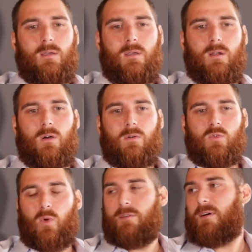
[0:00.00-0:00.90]

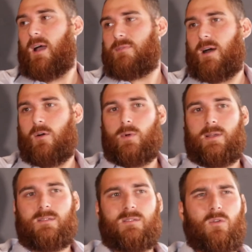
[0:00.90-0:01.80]
25 knot
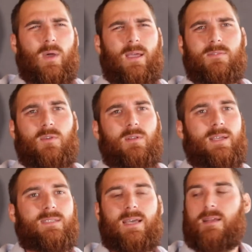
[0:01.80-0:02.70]
winds. The waves are at
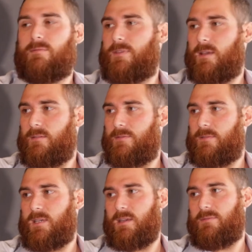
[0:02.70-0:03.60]
like 10 feet,
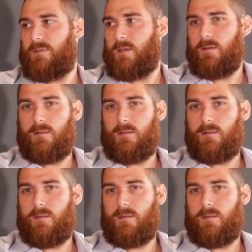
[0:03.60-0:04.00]
15 feet.